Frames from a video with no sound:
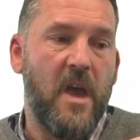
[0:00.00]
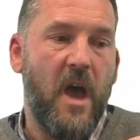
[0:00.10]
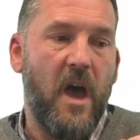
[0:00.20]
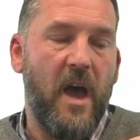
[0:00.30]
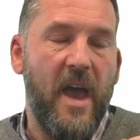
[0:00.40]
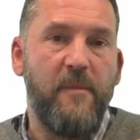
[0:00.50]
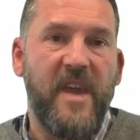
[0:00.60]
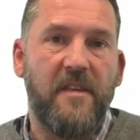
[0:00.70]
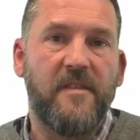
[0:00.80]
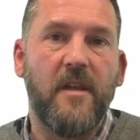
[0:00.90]

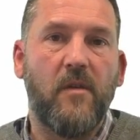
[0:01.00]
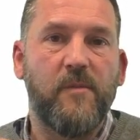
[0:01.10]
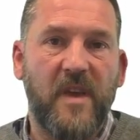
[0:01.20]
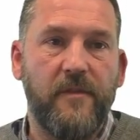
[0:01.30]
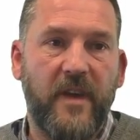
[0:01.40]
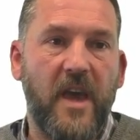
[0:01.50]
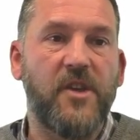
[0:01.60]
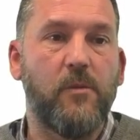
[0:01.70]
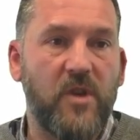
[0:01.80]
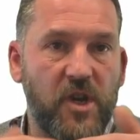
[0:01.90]
MBS style
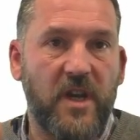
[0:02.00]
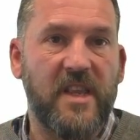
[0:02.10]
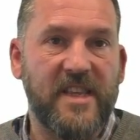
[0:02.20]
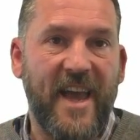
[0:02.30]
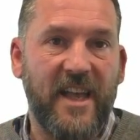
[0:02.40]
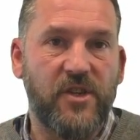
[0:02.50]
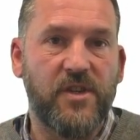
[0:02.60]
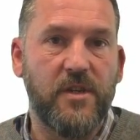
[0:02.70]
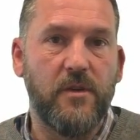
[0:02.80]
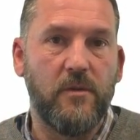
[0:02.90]
specification, which you can attach
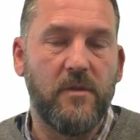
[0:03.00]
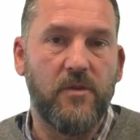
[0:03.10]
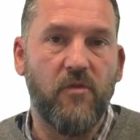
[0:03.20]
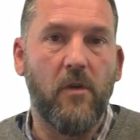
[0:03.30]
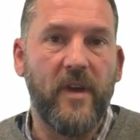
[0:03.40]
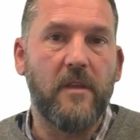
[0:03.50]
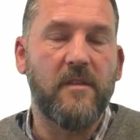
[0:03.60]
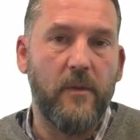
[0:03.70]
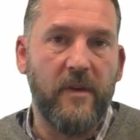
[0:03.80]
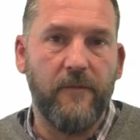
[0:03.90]
to the drawings
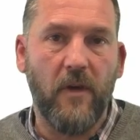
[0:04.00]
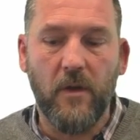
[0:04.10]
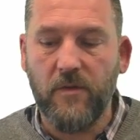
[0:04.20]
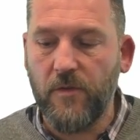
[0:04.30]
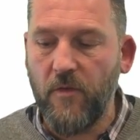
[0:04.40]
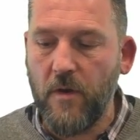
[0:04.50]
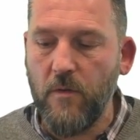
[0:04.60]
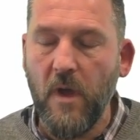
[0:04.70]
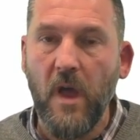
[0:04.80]
so it follows through.